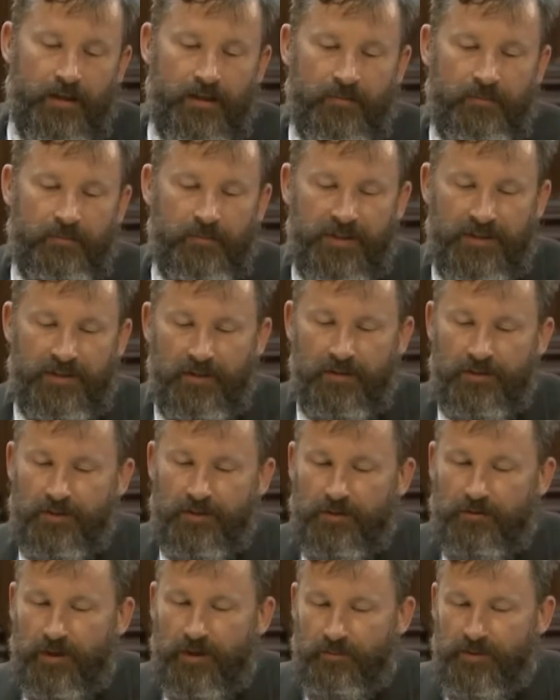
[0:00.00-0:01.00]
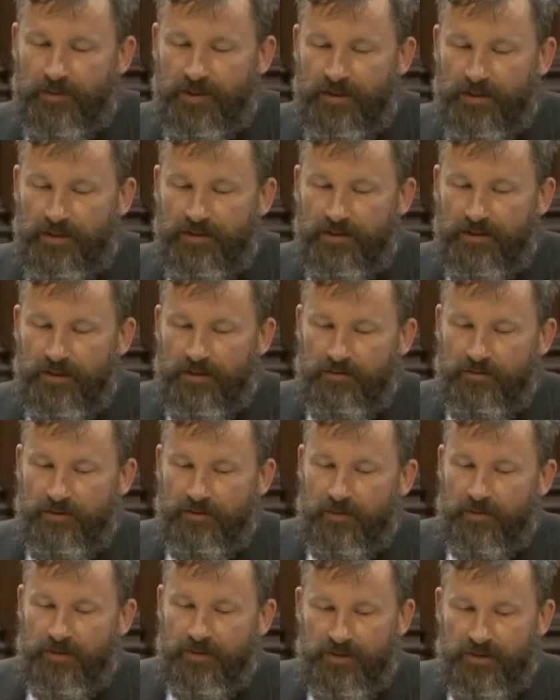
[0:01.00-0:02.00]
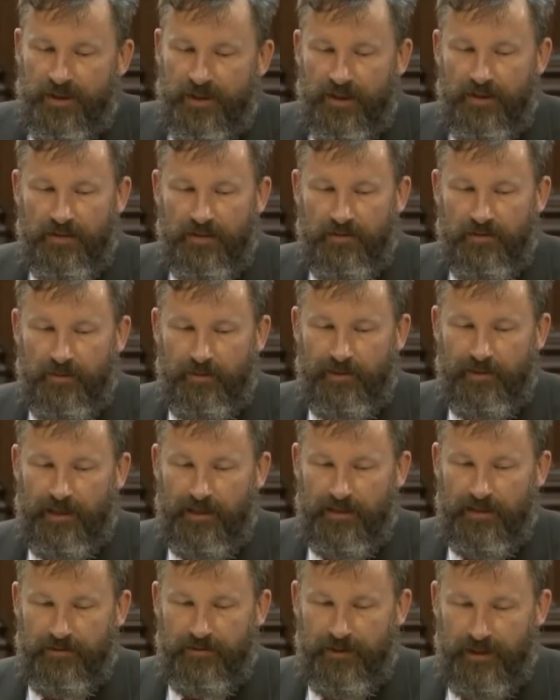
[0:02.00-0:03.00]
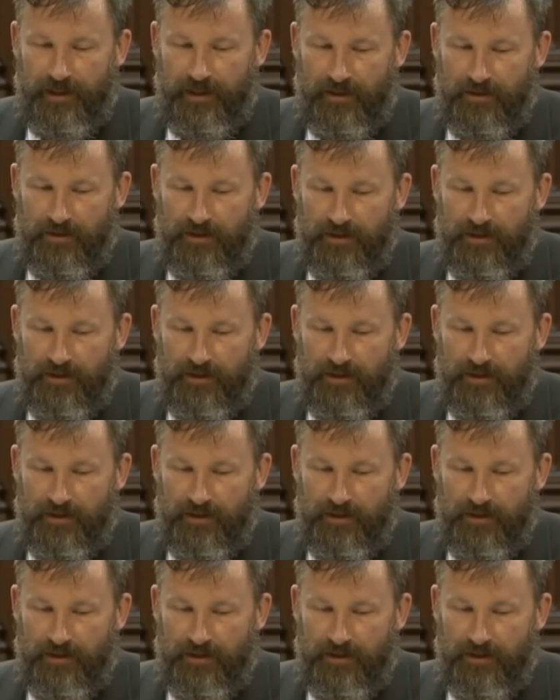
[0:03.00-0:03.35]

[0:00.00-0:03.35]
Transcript: But CO2 represents just 3% of the planet's greenhouse